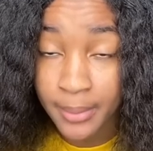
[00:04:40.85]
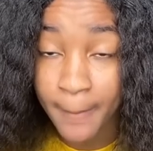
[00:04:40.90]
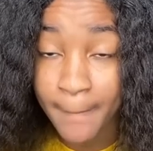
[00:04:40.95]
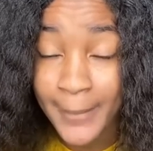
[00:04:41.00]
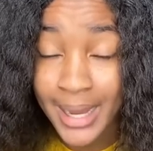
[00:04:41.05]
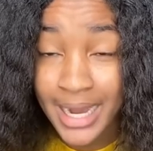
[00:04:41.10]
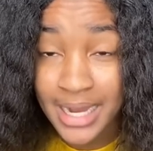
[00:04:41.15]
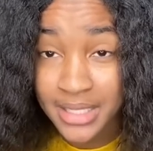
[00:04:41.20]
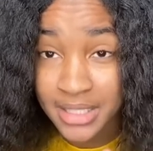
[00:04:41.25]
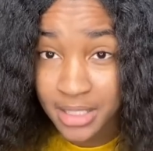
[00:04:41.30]
My
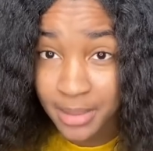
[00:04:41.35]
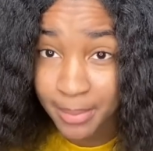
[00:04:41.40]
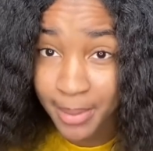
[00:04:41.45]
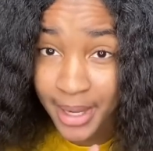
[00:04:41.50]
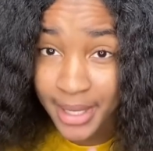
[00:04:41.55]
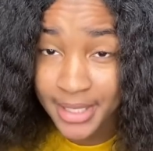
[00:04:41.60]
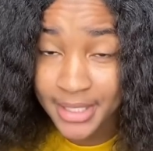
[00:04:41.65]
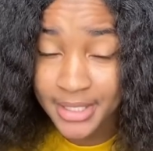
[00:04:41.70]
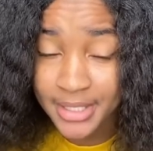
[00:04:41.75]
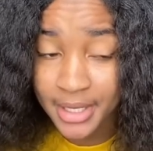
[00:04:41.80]
asking up on
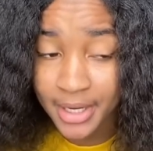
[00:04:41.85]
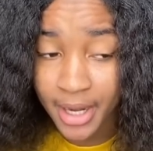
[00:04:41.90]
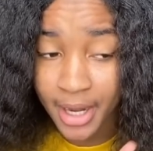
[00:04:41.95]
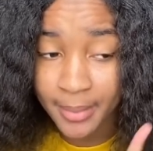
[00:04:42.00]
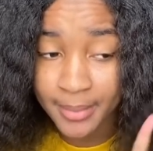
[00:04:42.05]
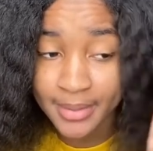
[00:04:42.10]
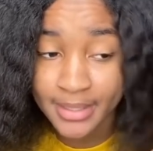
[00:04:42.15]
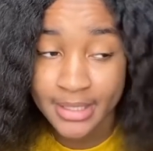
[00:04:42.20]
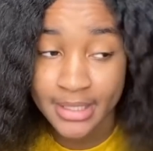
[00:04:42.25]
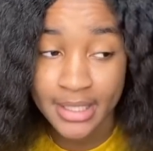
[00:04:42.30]

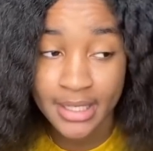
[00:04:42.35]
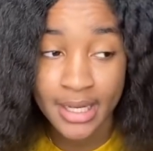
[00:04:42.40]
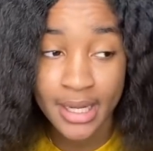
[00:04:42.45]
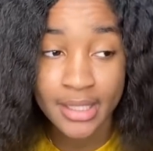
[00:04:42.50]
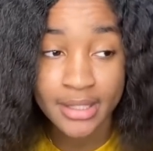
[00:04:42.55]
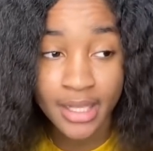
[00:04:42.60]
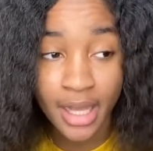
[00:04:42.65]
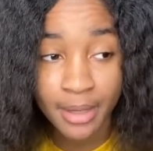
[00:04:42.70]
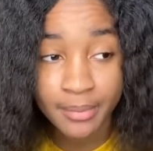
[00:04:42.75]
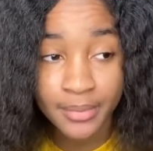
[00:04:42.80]
Instagram is either
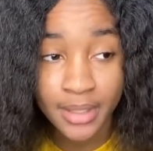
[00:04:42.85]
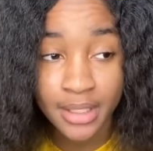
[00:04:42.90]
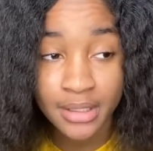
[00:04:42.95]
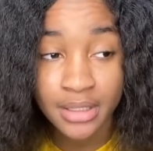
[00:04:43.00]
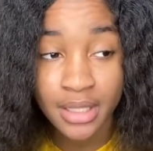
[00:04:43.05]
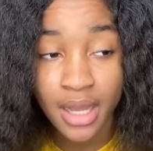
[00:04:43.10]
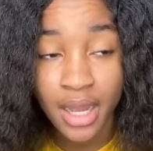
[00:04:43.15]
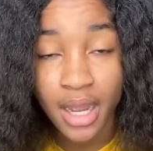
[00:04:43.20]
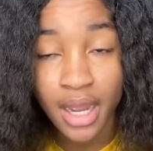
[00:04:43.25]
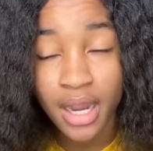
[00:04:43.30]
top knot
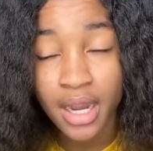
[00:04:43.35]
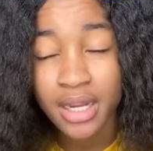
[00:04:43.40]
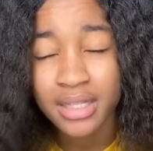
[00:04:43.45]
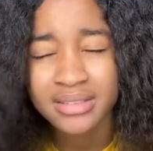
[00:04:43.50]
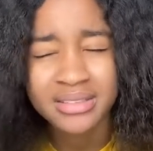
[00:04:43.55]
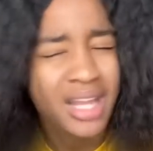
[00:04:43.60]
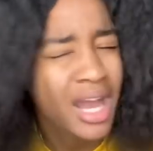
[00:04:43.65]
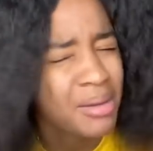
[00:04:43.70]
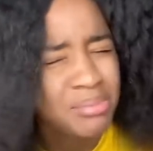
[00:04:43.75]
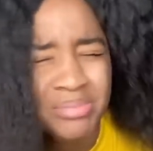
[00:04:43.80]
or
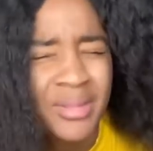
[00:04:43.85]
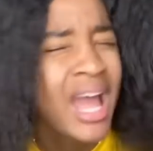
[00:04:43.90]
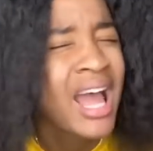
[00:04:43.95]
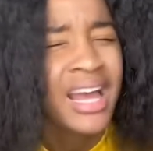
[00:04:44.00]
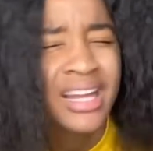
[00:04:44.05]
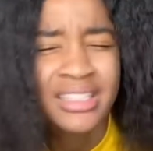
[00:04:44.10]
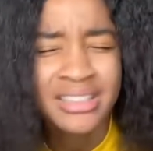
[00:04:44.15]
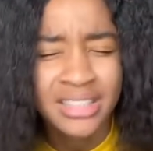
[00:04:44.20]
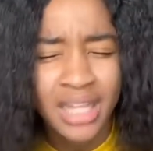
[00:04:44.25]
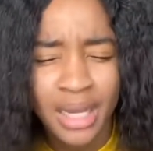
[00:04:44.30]
top
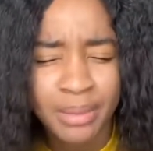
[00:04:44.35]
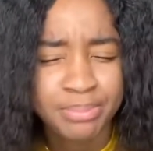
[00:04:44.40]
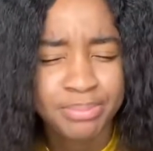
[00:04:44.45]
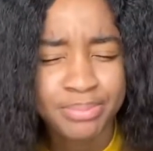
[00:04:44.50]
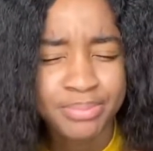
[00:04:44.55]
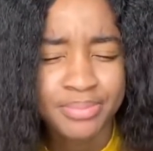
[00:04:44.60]
top